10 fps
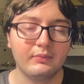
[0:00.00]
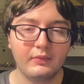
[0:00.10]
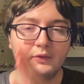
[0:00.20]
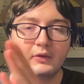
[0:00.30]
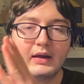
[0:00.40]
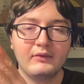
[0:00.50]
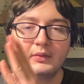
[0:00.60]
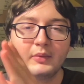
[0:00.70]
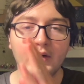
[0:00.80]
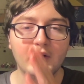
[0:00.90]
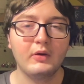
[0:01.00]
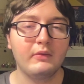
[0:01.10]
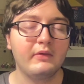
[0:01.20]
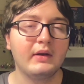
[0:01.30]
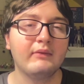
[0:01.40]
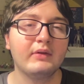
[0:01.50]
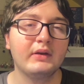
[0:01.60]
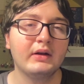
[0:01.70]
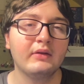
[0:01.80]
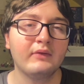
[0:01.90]
still having the barcodes and
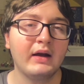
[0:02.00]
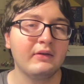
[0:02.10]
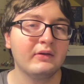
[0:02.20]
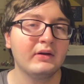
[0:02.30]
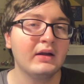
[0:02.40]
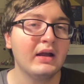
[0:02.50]
everything on the visor.